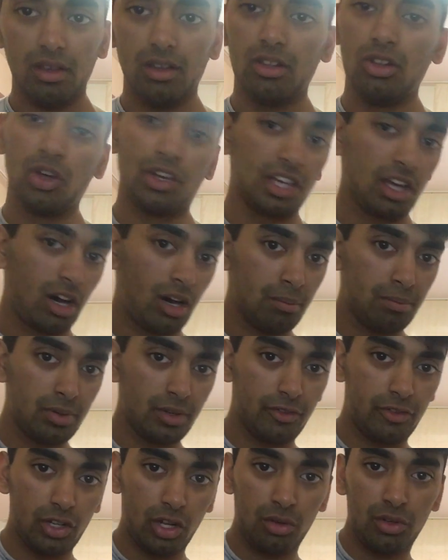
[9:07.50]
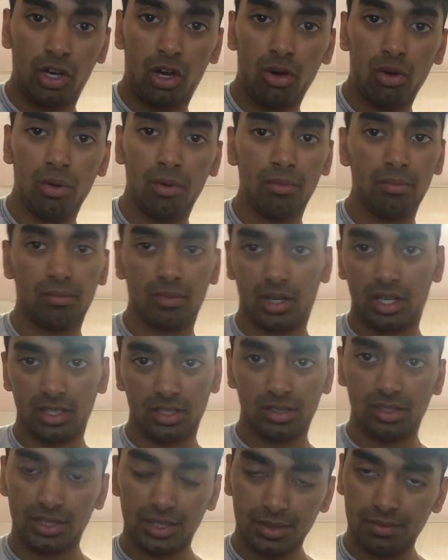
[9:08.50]
Look it up if you don't know,
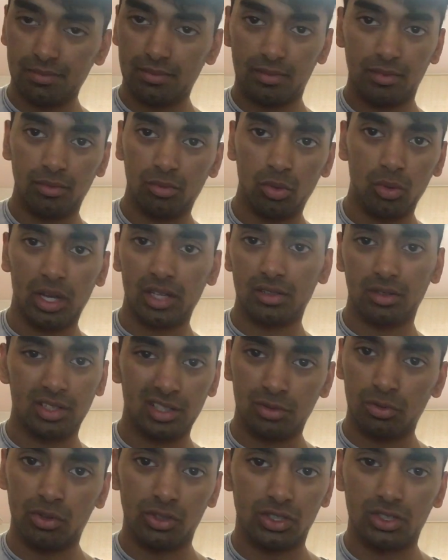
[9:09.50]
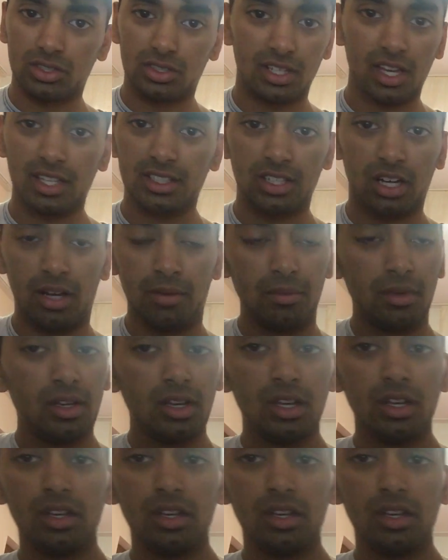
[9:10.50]
because it will just take time.